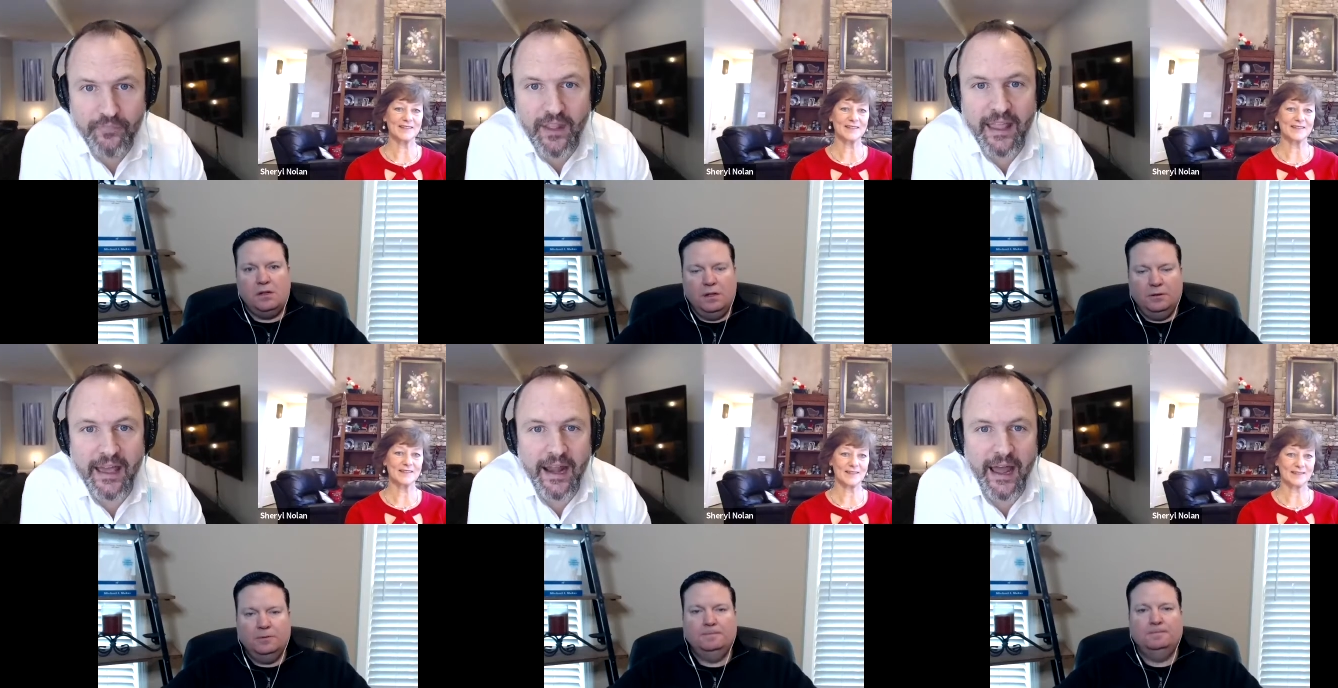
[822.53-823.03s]

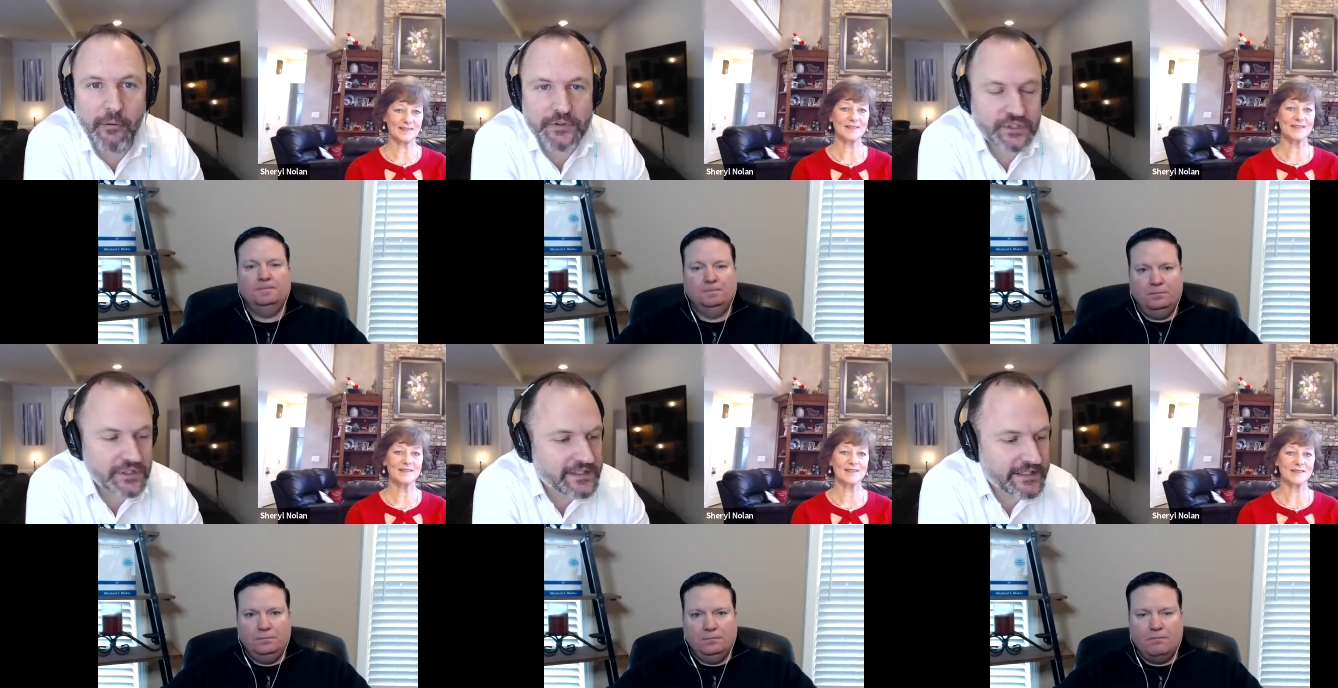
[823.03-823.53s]
Speaker 1: and I
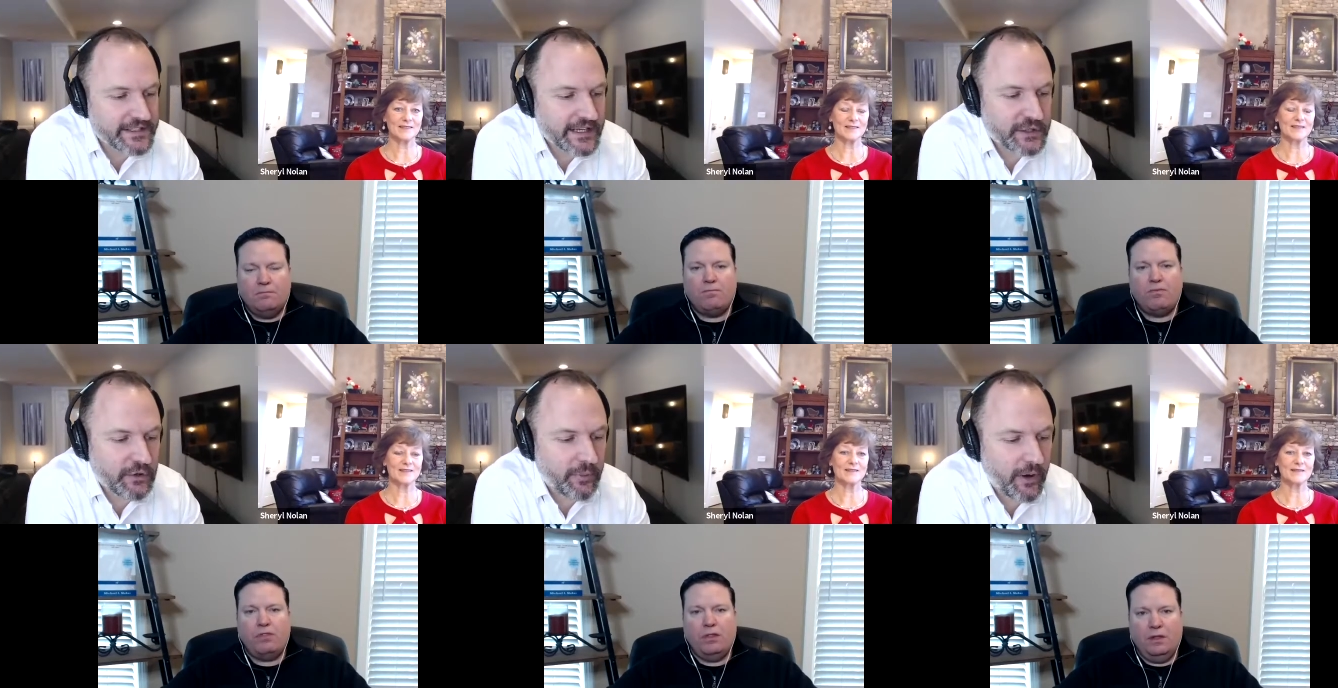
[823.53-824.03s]
was just
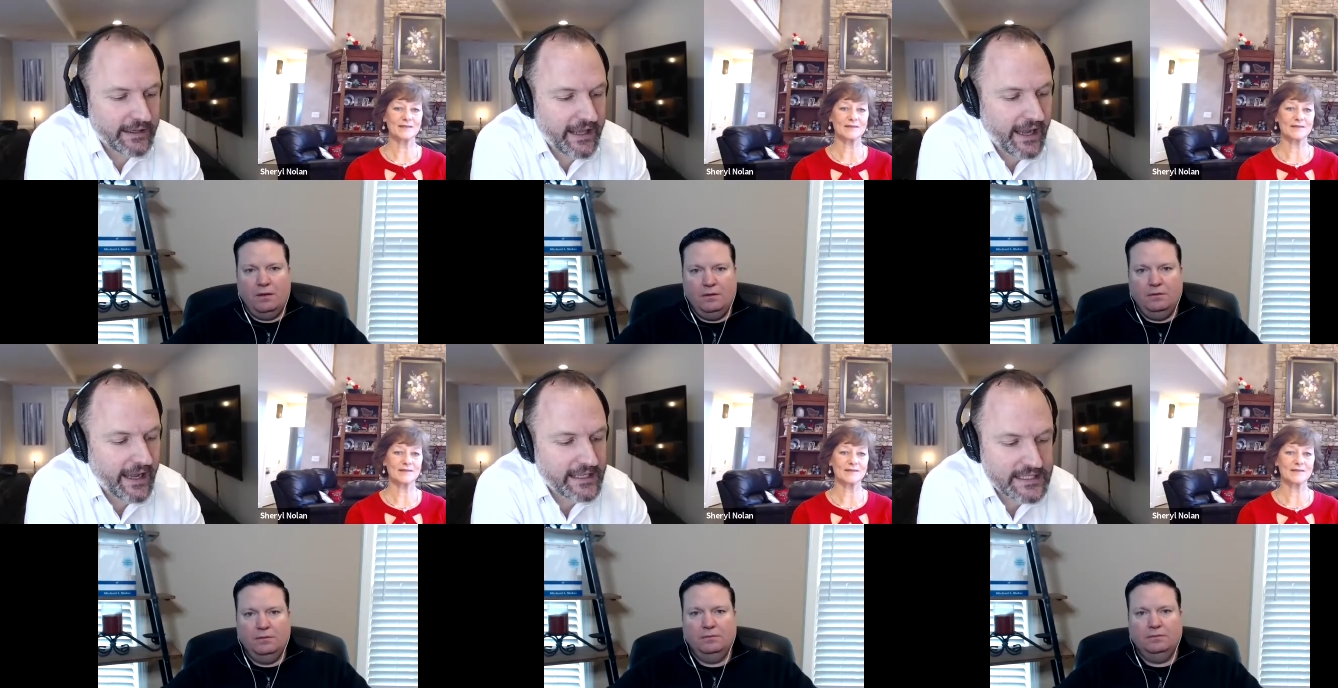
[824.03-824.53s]
listening to a
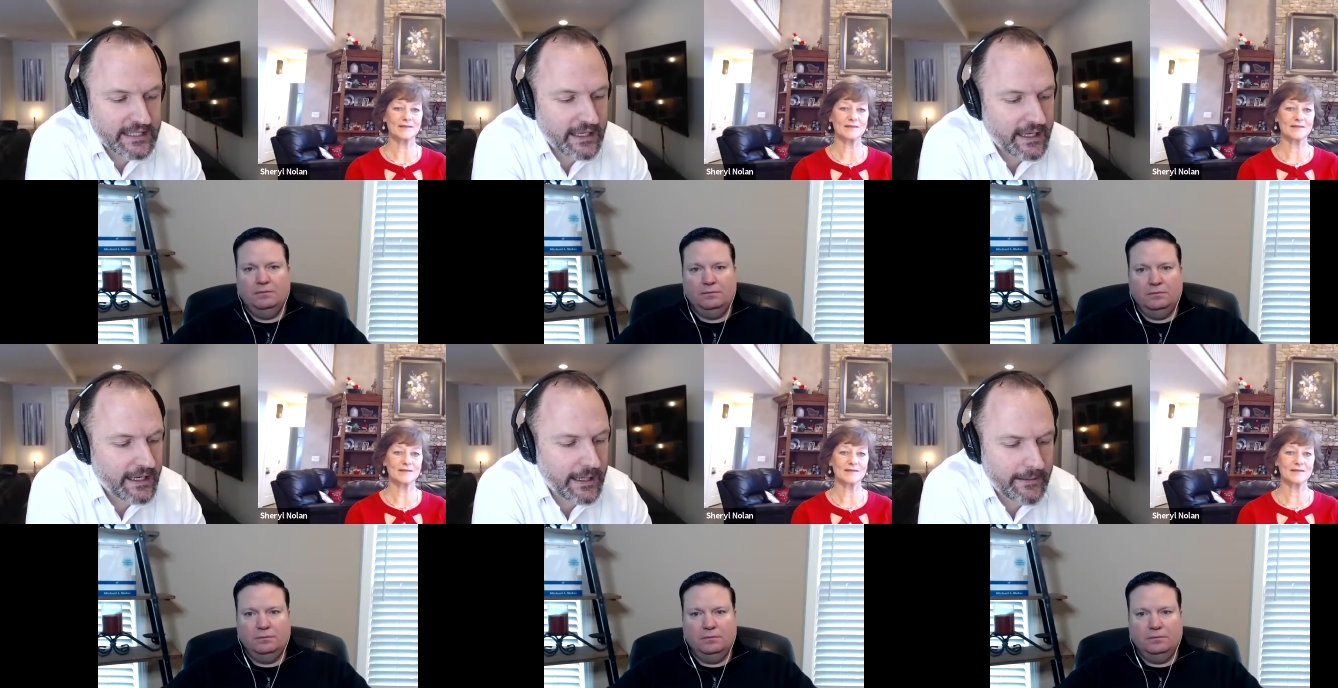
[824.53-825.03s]
podcast
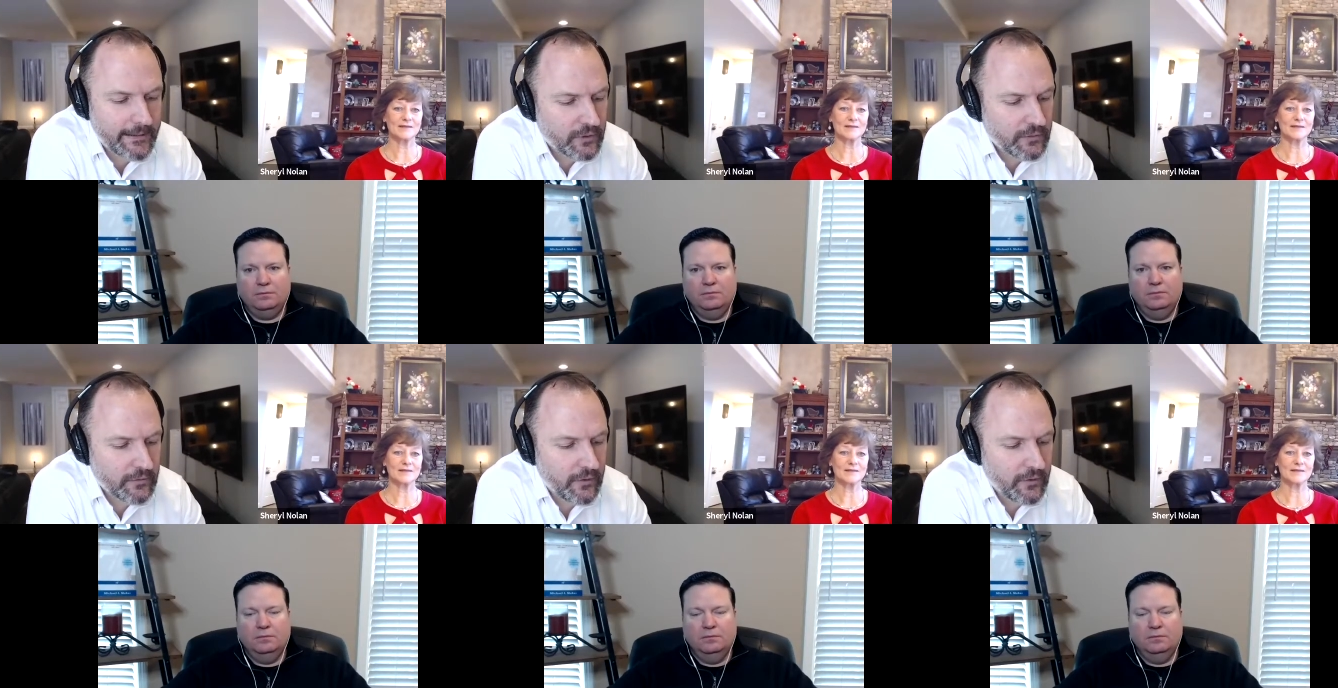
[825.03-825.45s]
um,